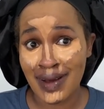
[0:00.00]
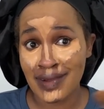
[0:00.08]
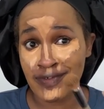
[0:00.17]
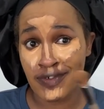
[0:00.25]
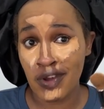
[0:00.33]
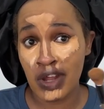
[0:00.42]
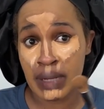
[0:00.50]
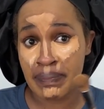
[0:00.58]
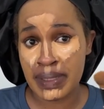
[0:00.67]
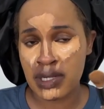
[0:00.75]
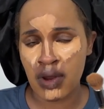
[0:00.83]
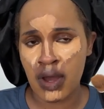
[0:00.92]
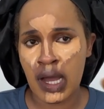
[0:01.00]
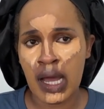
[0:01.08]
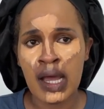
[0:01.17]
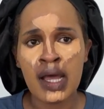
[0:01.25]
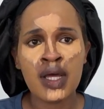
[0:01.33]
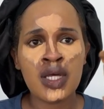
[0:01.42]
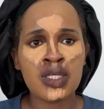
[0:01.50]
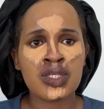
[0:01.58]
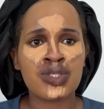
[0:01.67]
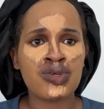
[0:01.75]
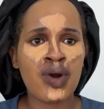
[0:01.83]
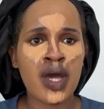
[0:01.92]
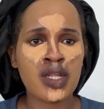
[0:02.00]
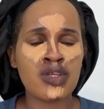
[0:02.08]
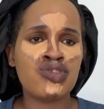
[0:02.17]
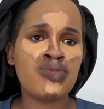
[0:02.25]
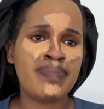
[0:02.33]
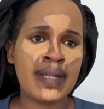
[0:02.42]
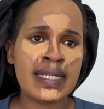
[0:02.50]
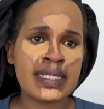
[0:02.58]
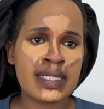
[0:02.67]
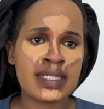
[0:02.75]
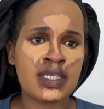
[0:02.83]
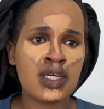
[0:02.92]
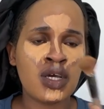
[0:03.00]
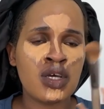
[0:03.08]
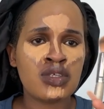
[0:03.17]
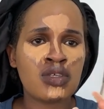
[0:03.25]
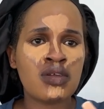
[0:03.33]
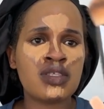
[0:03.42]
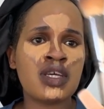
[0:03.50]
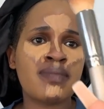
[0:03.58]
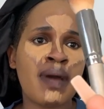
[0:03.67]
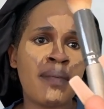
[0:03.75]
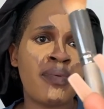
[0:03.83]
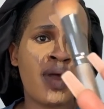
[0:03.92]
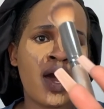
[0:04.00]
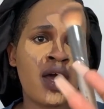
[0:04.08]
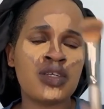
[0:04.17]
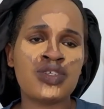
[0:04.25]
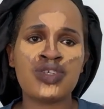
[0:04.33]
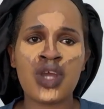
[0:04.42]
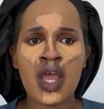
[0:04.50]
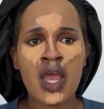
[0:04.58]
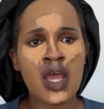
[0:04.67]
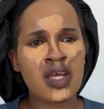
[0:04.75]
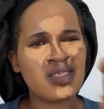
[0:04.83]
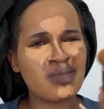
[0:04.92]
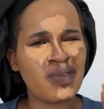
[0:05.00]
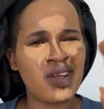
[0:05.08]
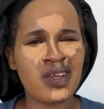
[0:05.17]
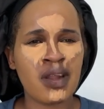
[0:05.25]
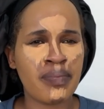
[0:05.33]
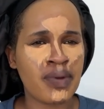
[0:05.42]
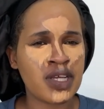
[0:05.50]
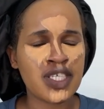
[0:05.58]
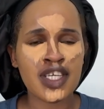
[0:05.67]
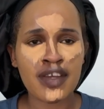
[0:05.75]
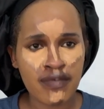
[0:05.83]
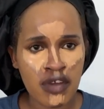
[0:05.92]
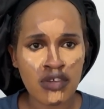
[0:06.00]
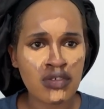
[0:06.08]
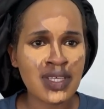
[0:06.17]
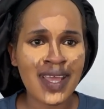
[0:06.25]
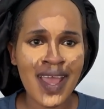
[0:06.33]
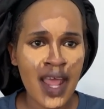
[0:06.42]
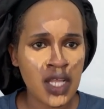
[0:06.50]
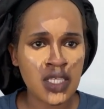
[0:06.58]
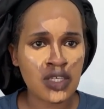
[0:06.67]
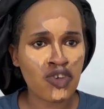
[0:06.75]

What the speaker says: for a bit longer, so I need to blend it. So I'll take my brush. It's Monangana brush. If you're using LSG